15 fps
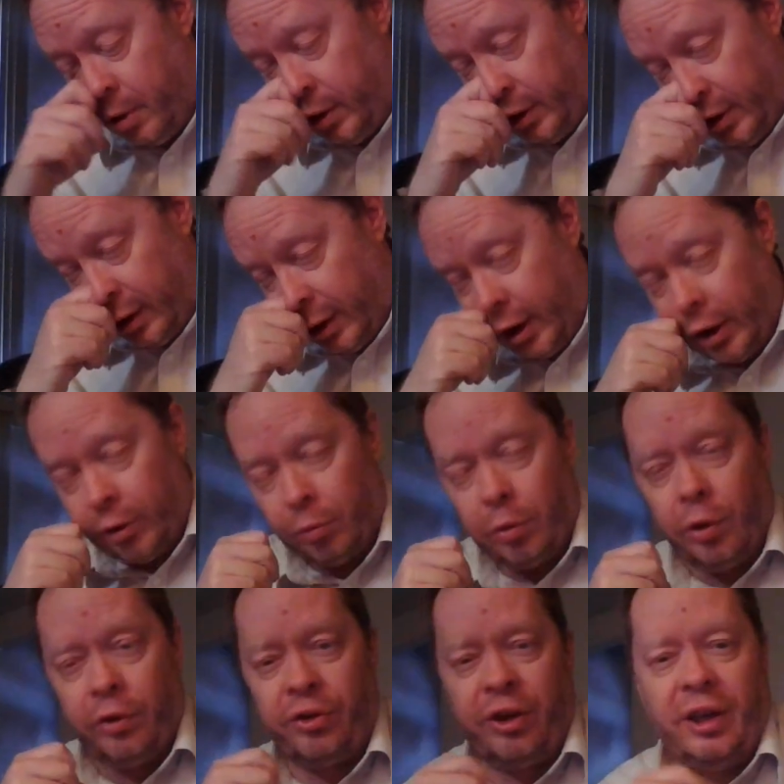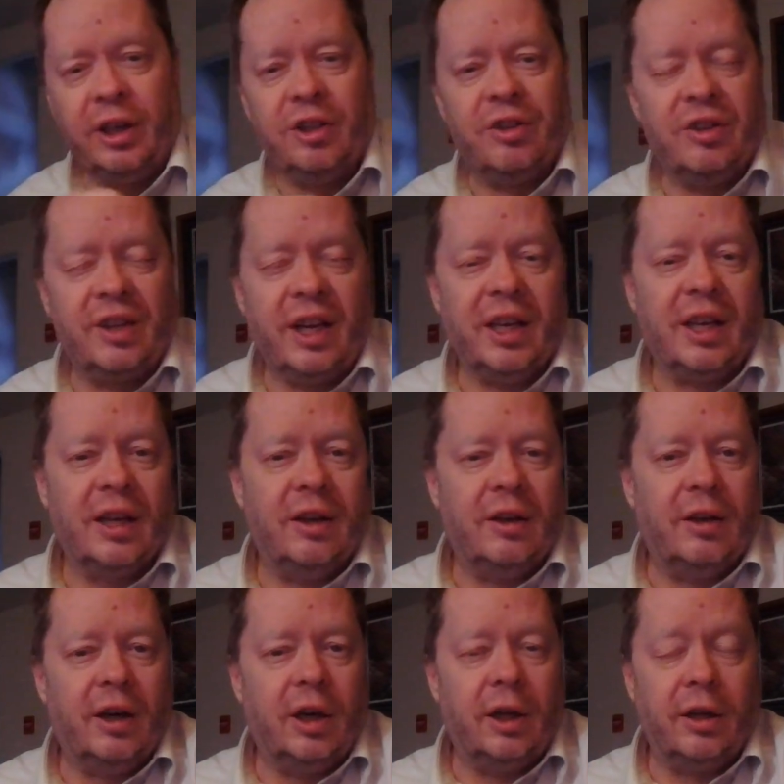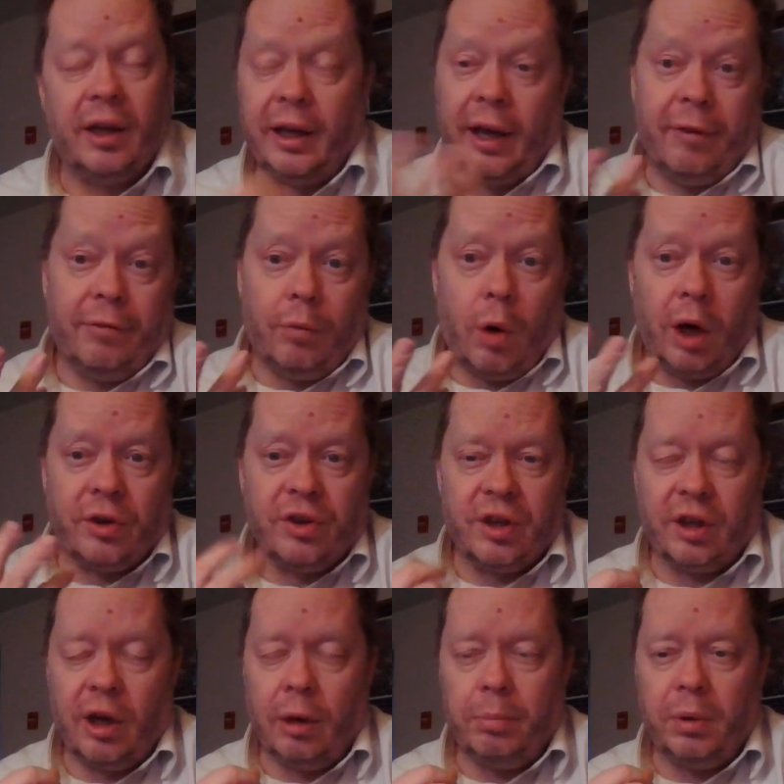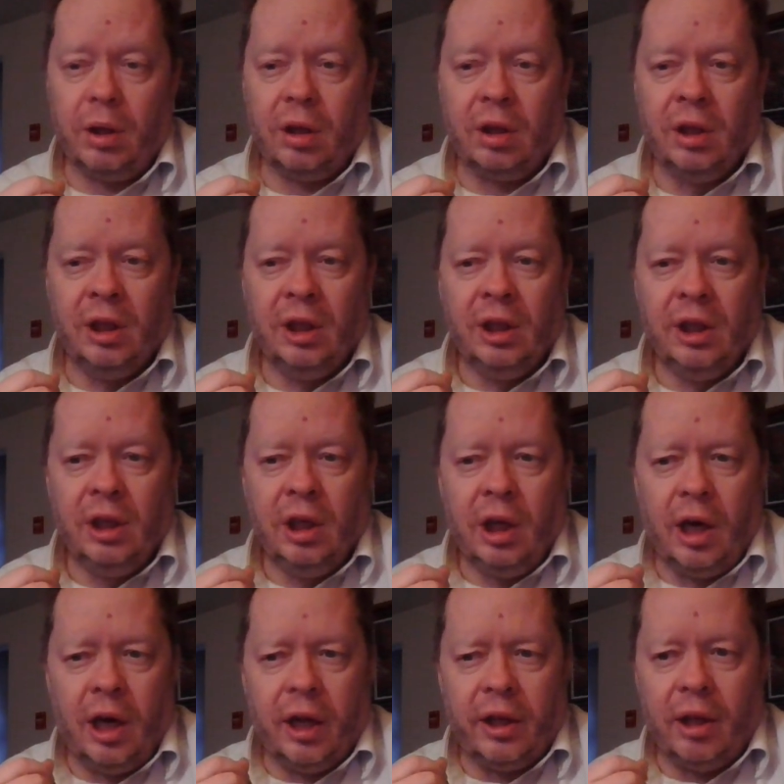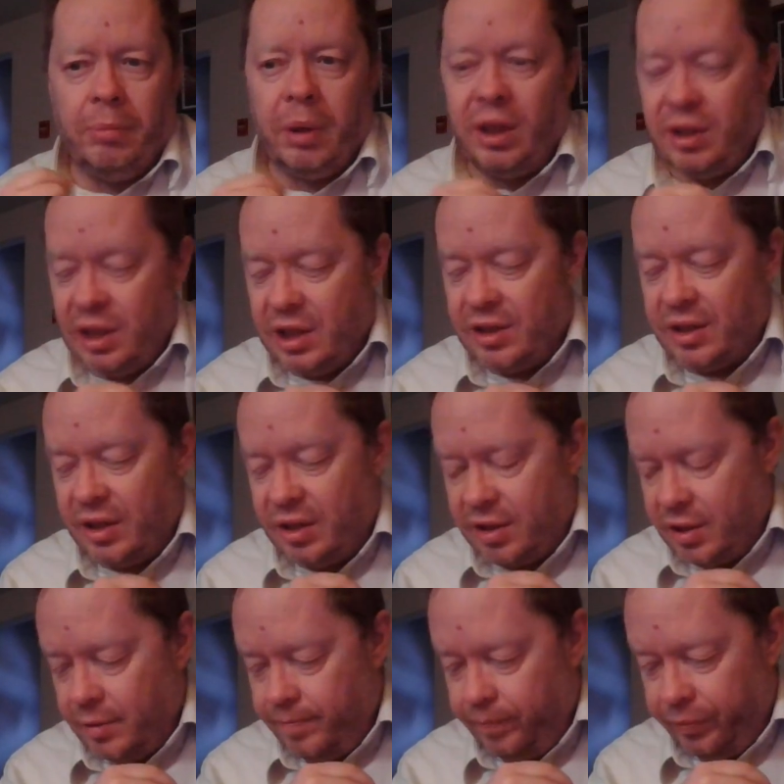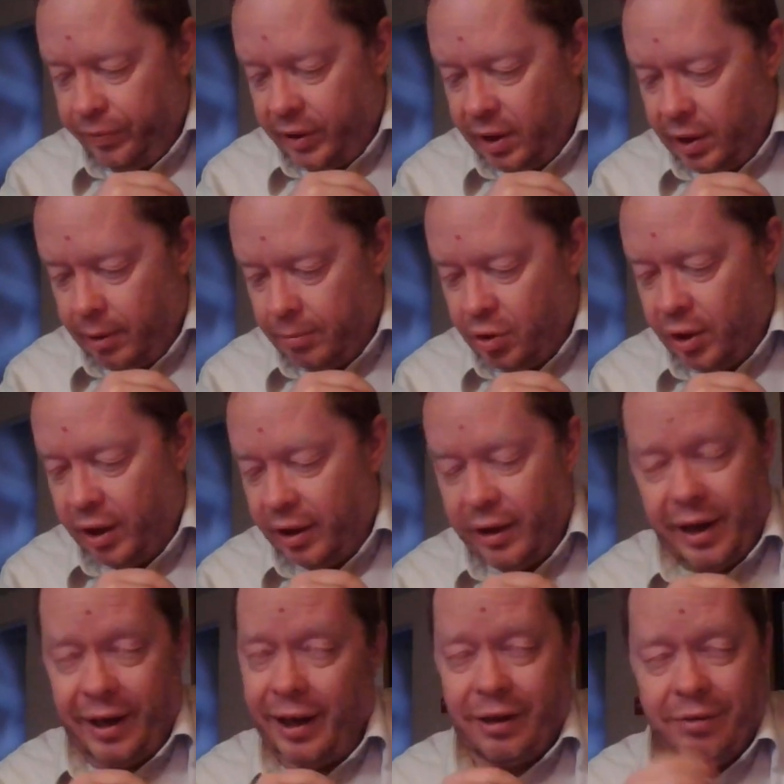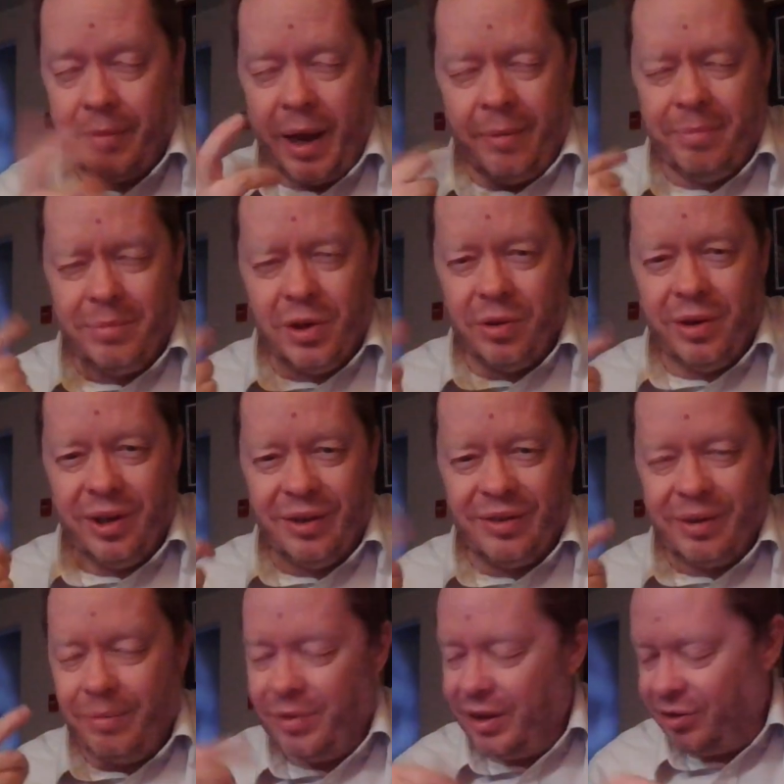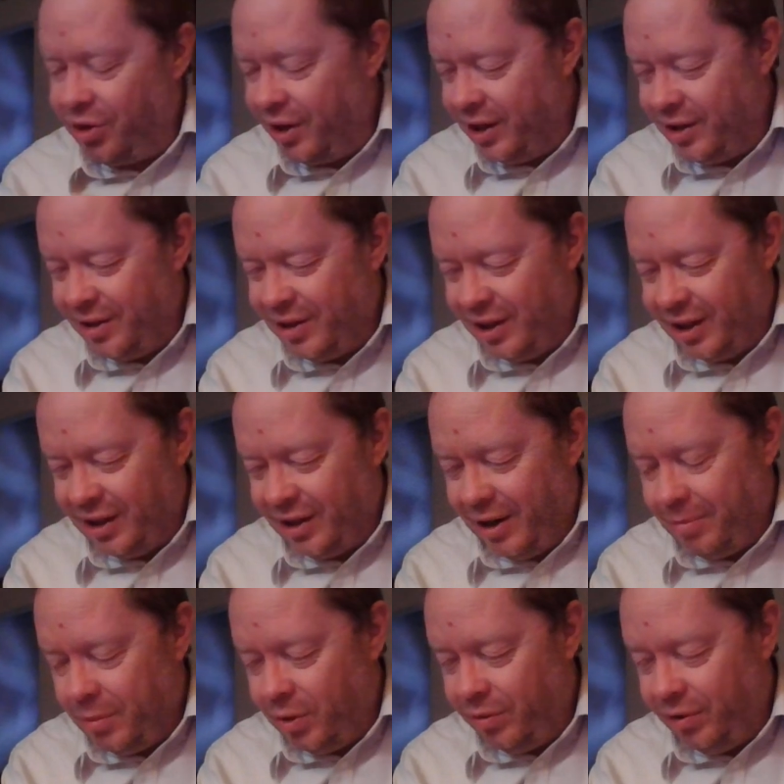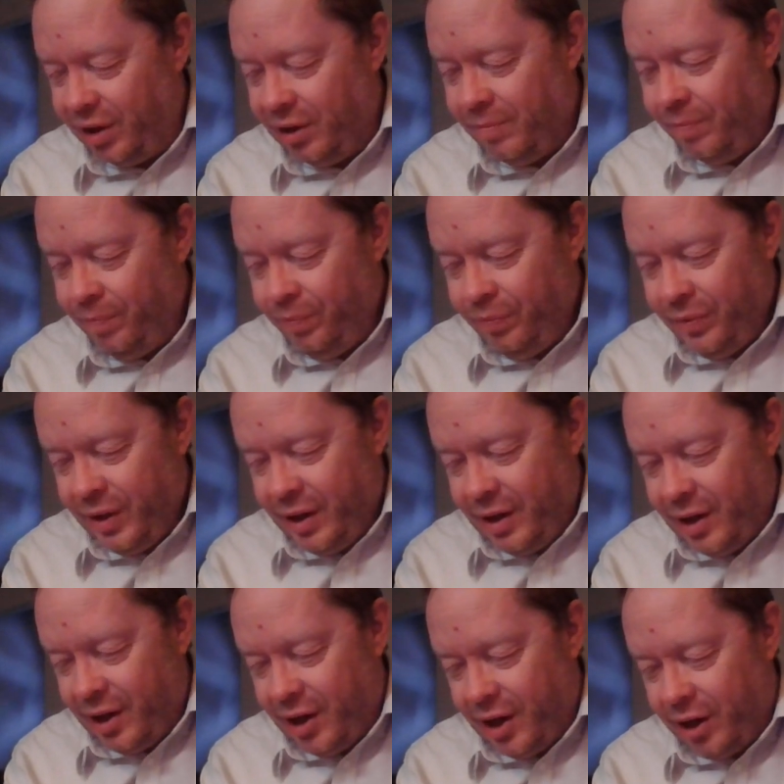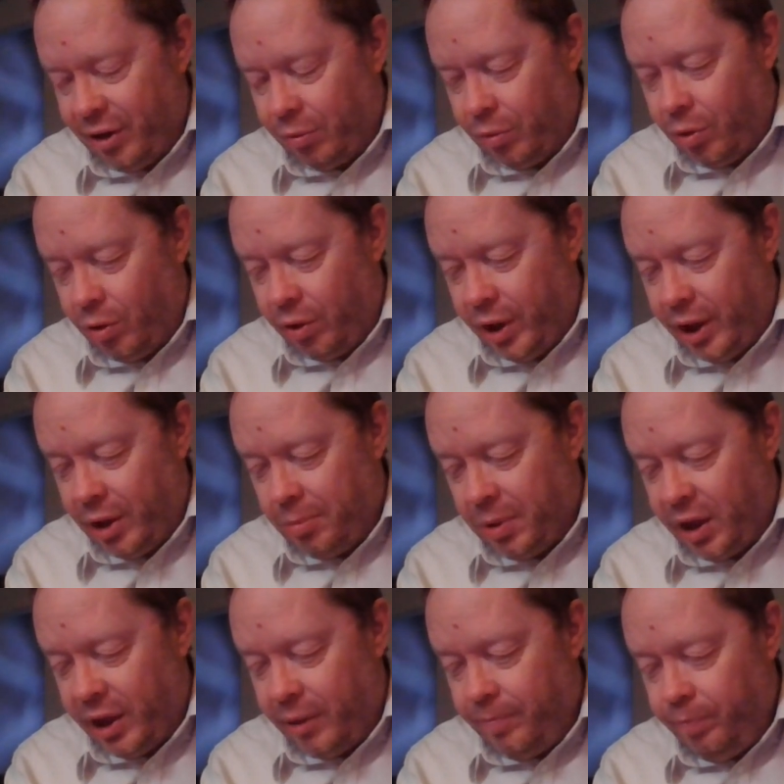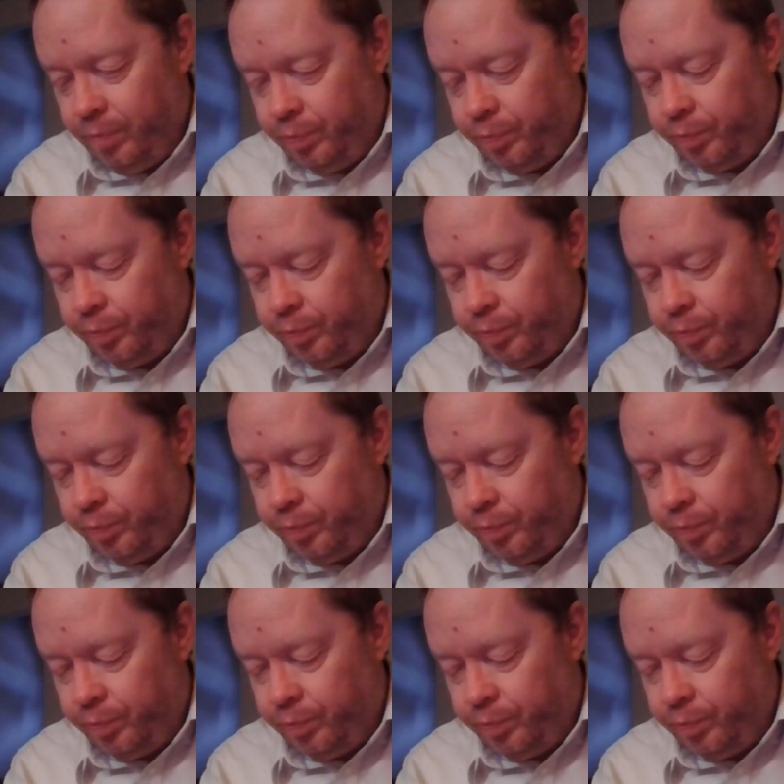But the roles that he's taken, that I've watched a couple, they've been decent. I'm trying to, and I'm doing this, I'm trying to think of that movie, the role that he played.